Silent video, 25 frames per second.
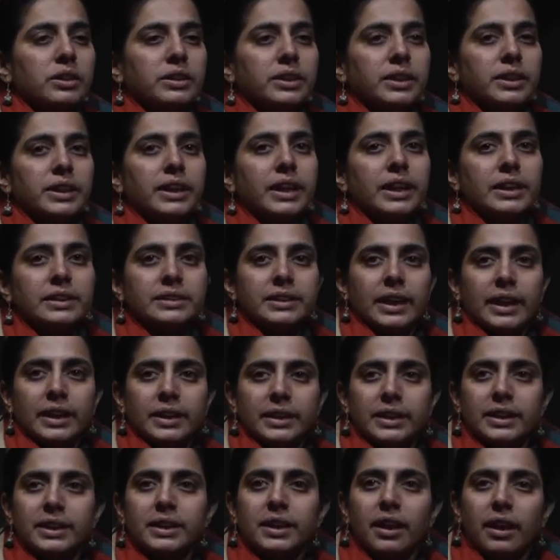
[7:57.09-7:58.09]
really
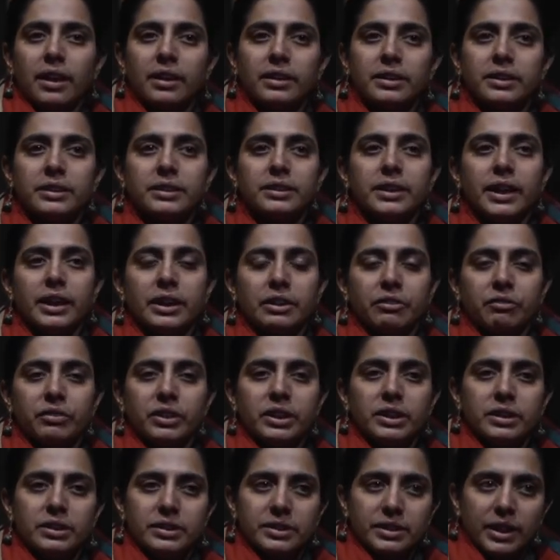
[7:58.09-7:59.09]
exactly garden that
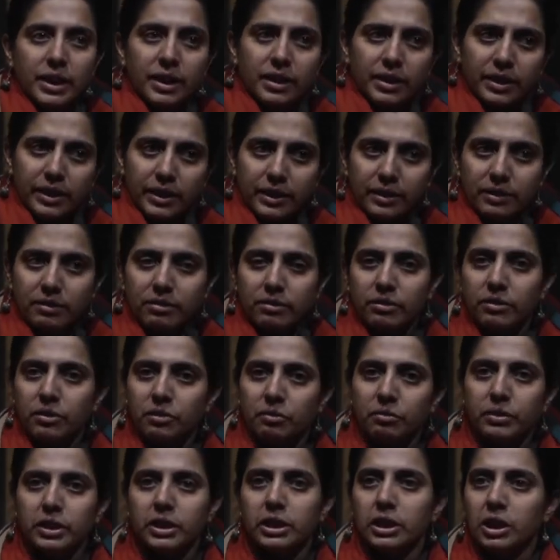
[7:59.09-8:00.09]
we design
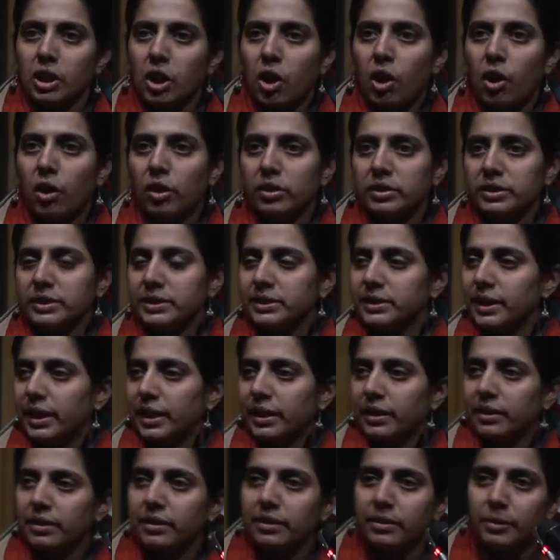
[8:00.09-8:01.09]
with lawns
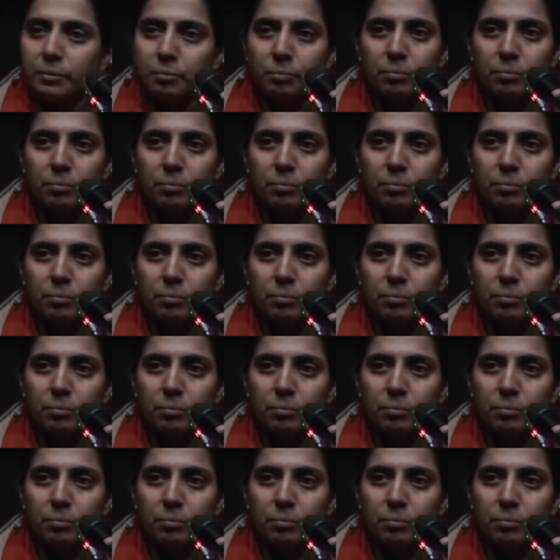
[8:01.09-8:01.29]
and the